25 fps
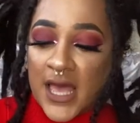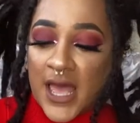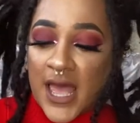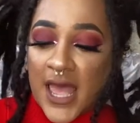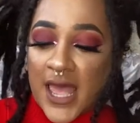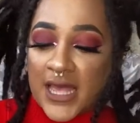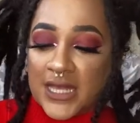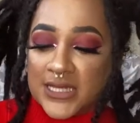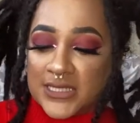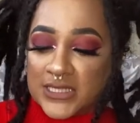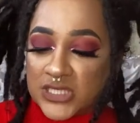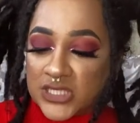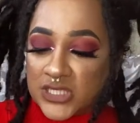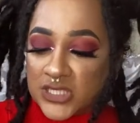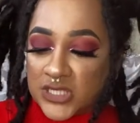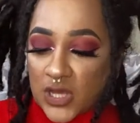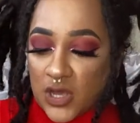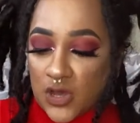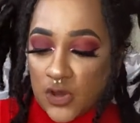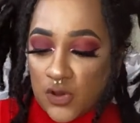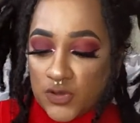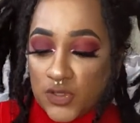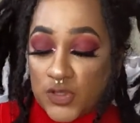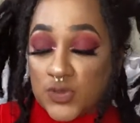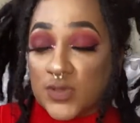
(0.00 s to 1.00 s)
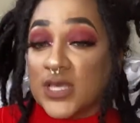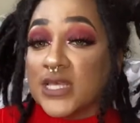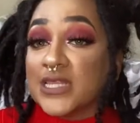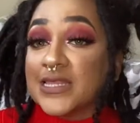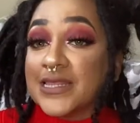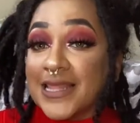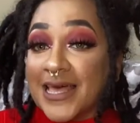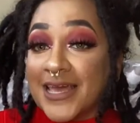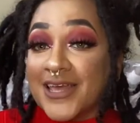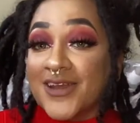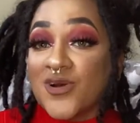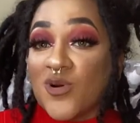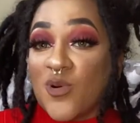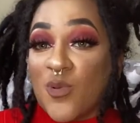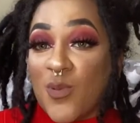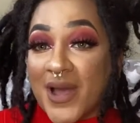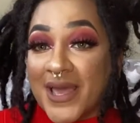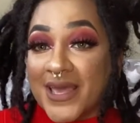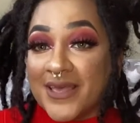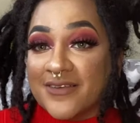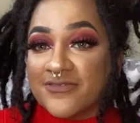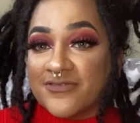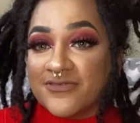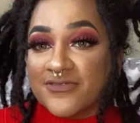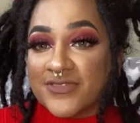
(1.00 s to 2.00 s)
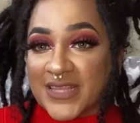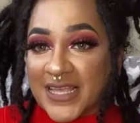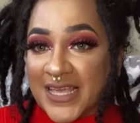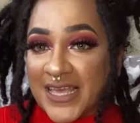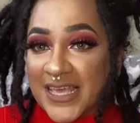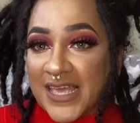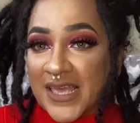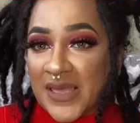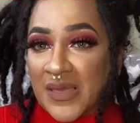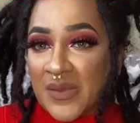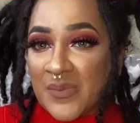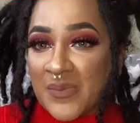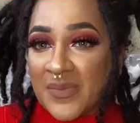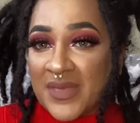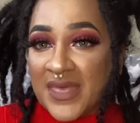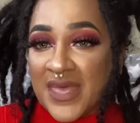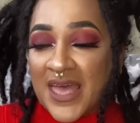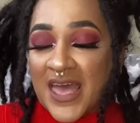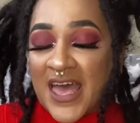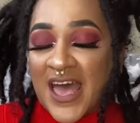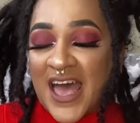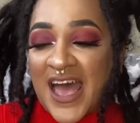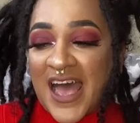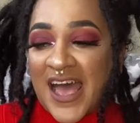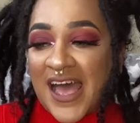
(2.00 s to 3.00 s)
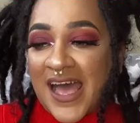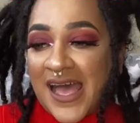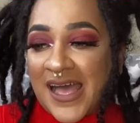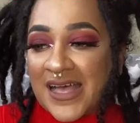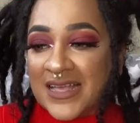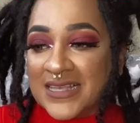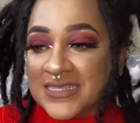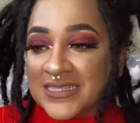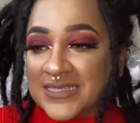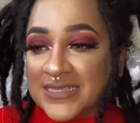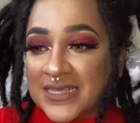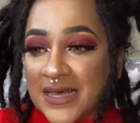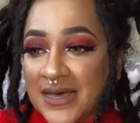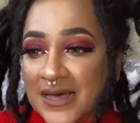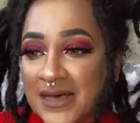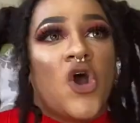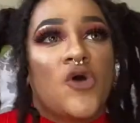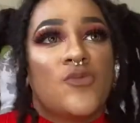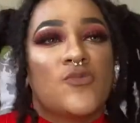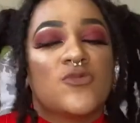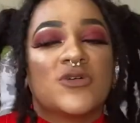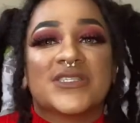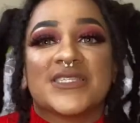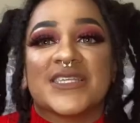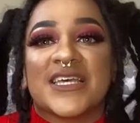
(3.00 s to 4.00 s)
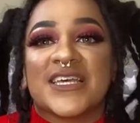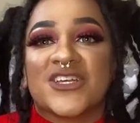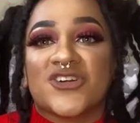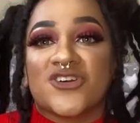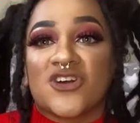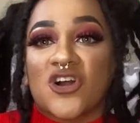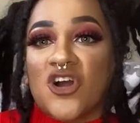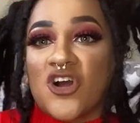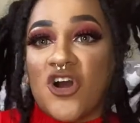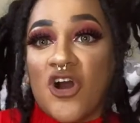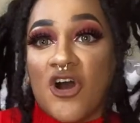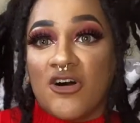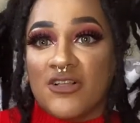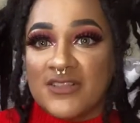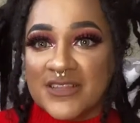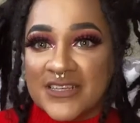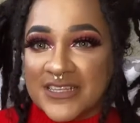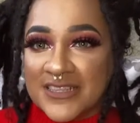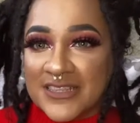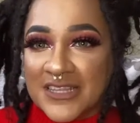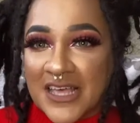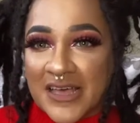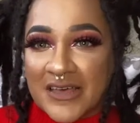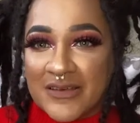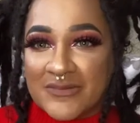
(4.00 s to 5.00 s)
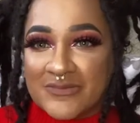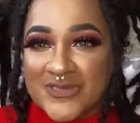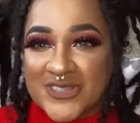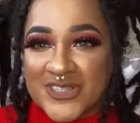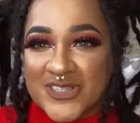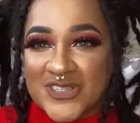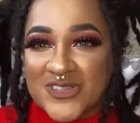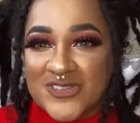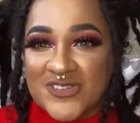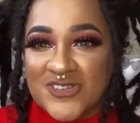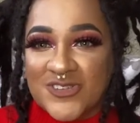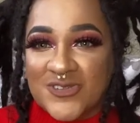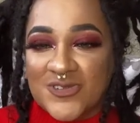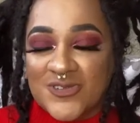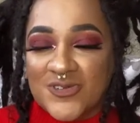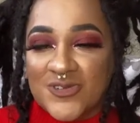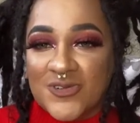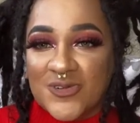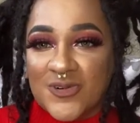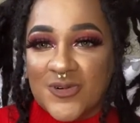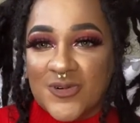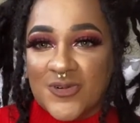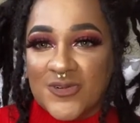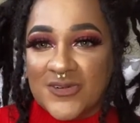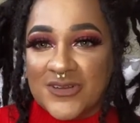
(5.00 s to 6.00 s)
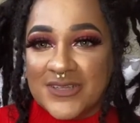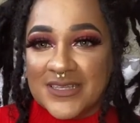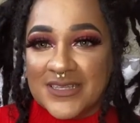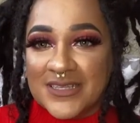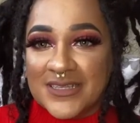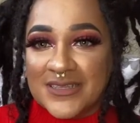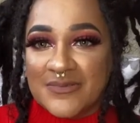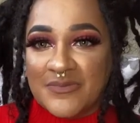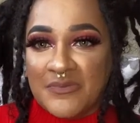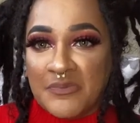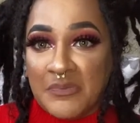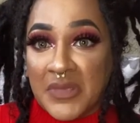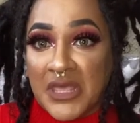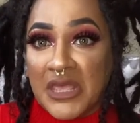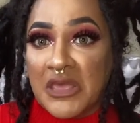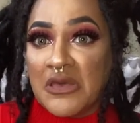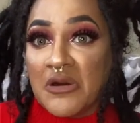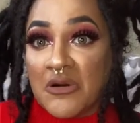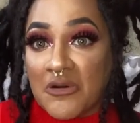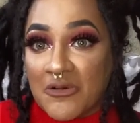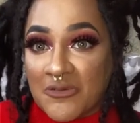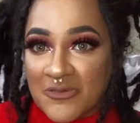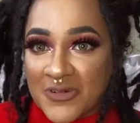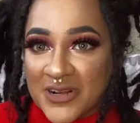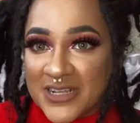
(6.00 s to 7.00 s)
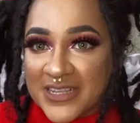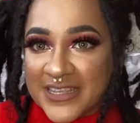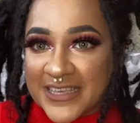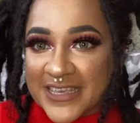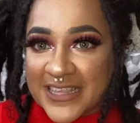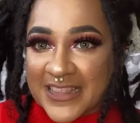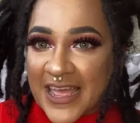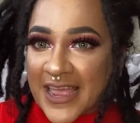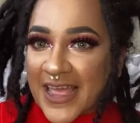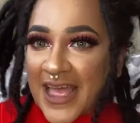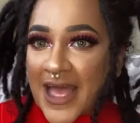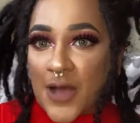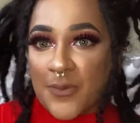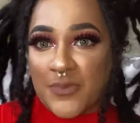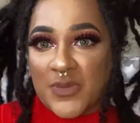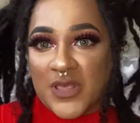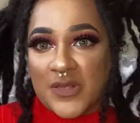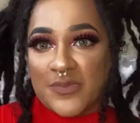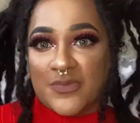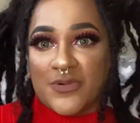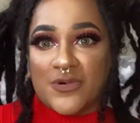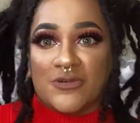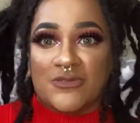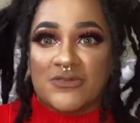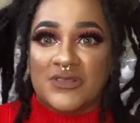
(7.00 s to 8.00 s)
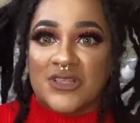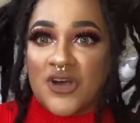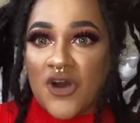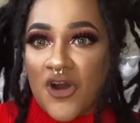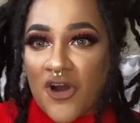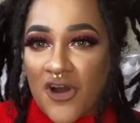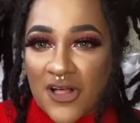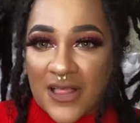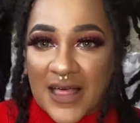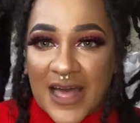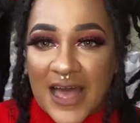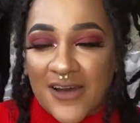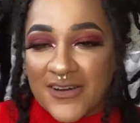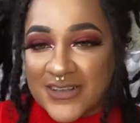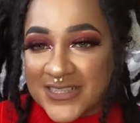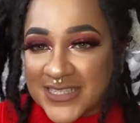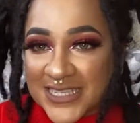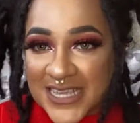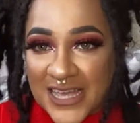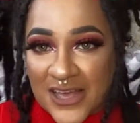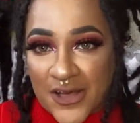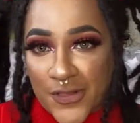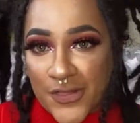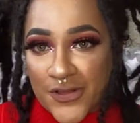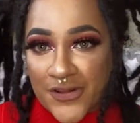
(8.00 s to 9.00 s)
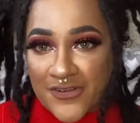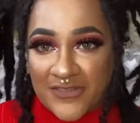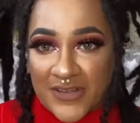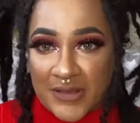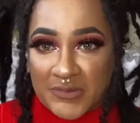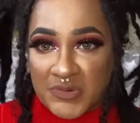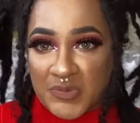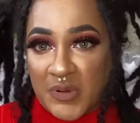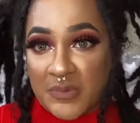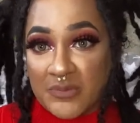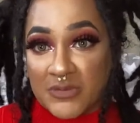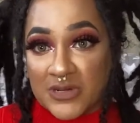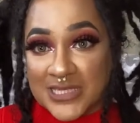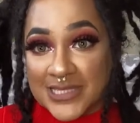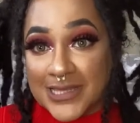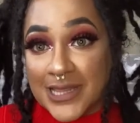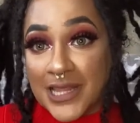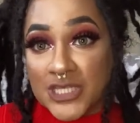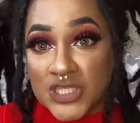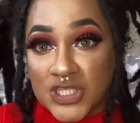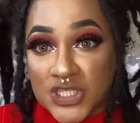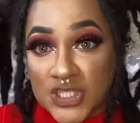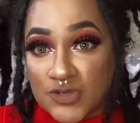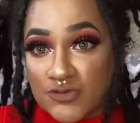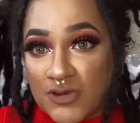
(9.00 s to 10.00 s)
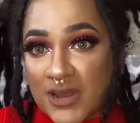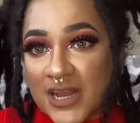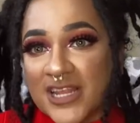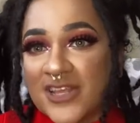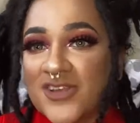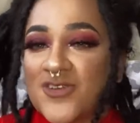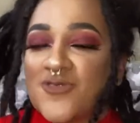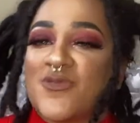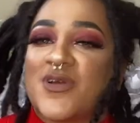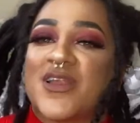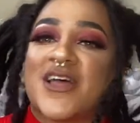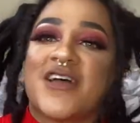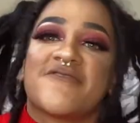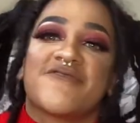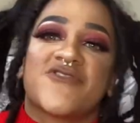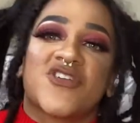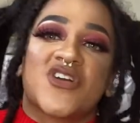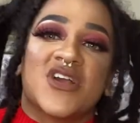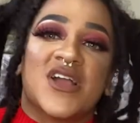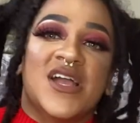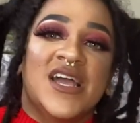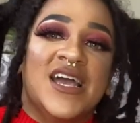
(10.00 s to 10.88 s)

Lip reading: And so you can light a white flame as almost like you're calling them to meal, really, like how people call out and tell their family members lunch is ready or whatever.